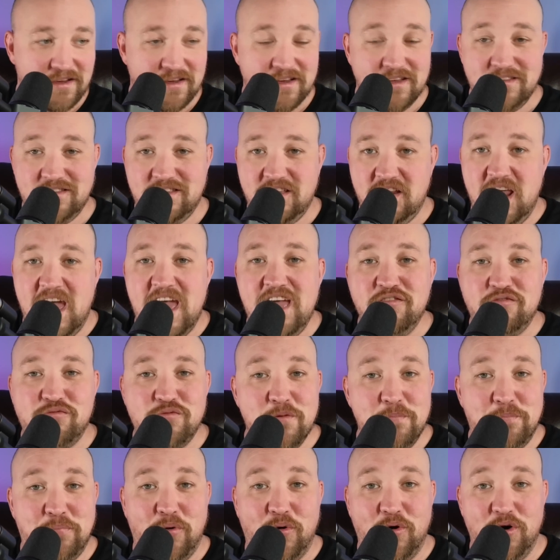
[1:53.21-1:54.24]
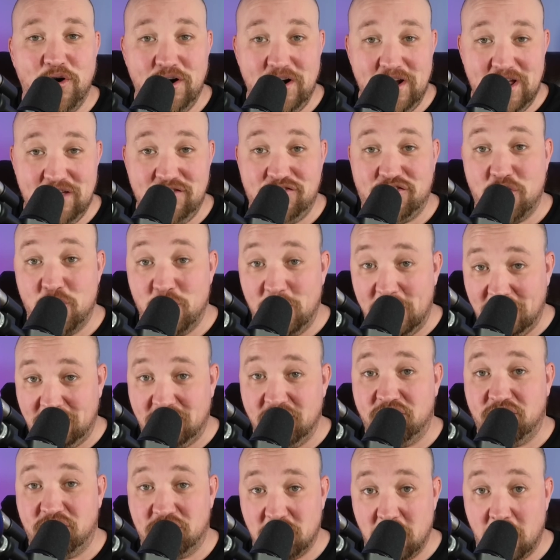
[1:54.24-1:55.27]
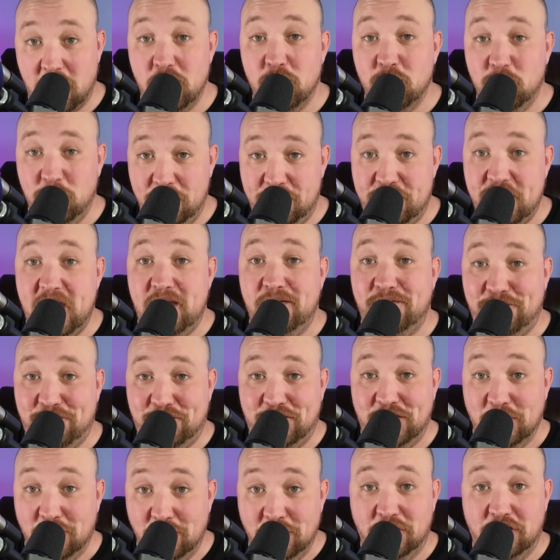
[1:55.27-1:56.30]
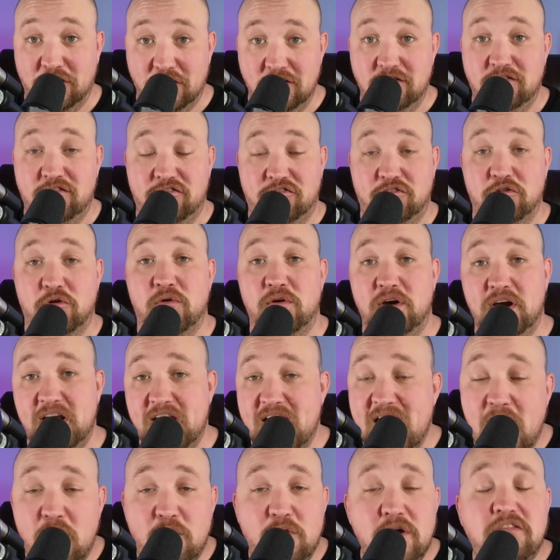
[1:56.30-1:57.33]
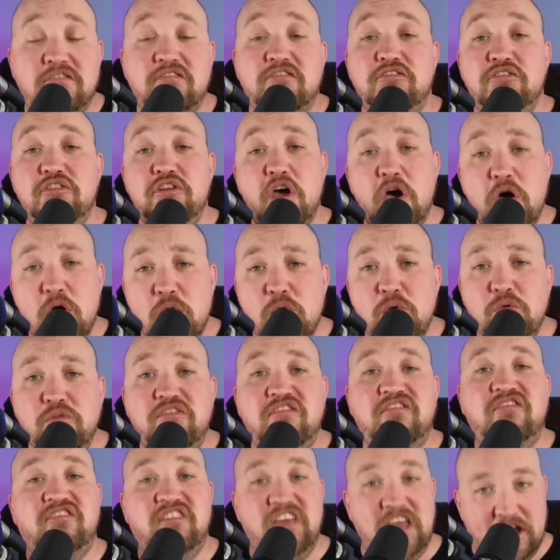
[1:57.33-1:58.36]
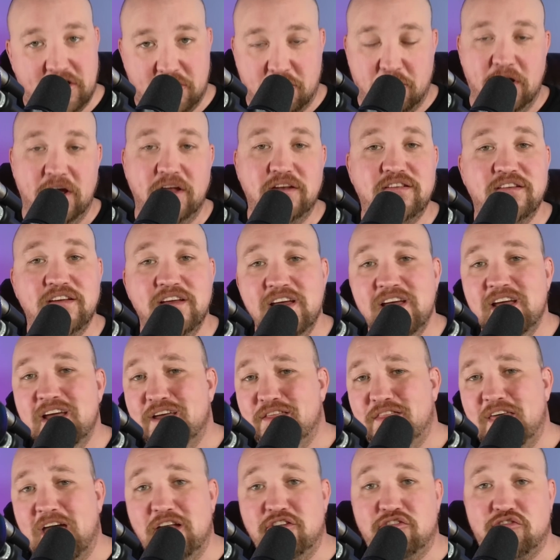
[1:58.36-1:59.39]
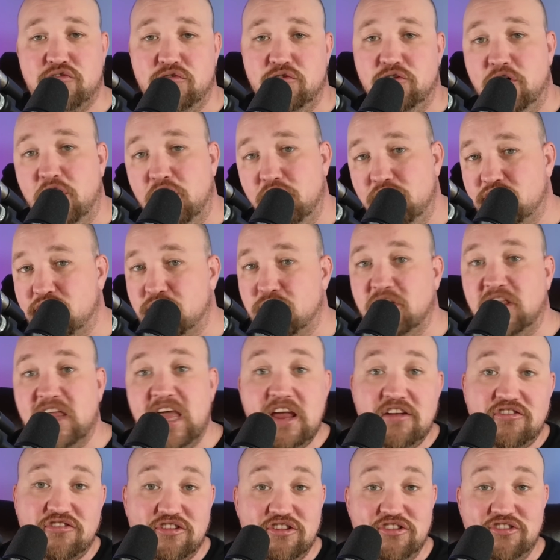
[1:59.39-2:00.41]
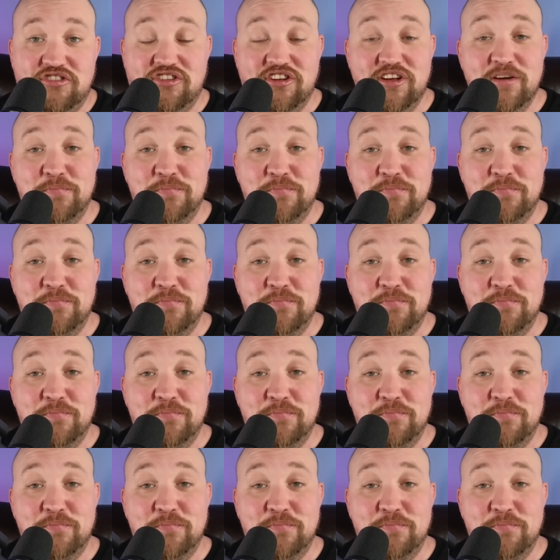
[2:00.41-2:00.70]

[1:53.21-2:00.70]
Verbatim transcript: Today's report is going to start with a feel good story. Now, it's no secret that Trudeau's relationship